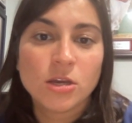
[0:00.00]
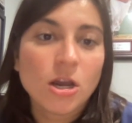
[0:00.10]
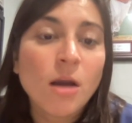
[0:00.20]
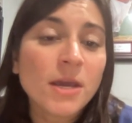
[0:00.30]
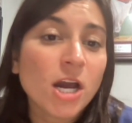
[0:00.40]

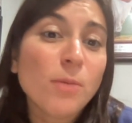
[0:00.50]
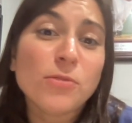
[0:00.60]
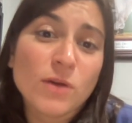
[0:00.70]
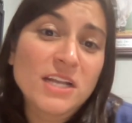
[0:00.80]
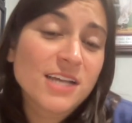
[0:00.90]
Coming up,
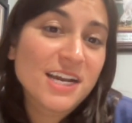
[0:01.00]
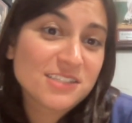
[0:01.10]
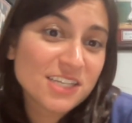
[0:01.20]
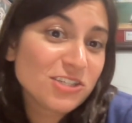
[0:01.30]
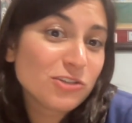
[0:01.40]
the Red Sox
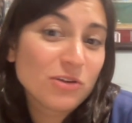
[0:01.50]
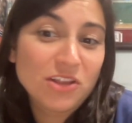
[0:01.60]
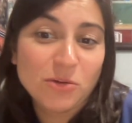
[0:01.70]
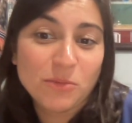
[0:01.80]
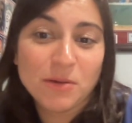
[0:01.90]
did do a
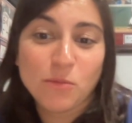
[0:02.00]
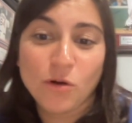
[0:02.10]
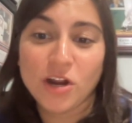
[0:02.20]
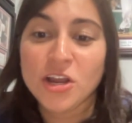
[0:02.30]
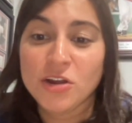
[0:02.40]
little bit
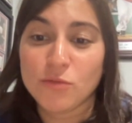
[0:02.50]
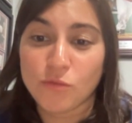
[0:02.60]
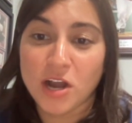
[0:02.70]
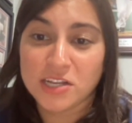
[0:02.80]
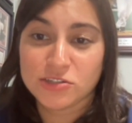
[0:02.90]
more
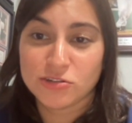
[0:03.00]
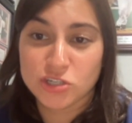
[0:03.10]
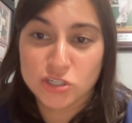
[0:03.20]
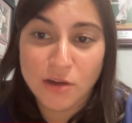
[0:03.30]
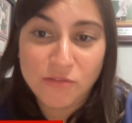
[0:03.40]
roster
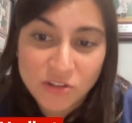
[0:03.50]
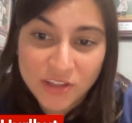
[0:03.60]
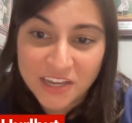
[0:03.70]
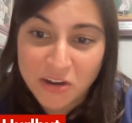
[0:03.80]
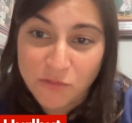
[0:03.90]

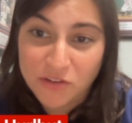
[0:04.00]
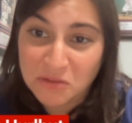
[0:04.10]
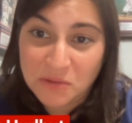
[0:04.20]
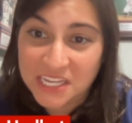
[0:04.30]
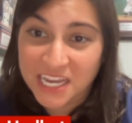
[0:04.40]
shuffling over
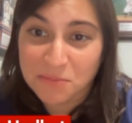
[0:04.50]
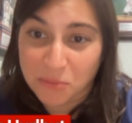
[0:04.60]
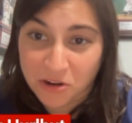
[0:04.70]
the weekend,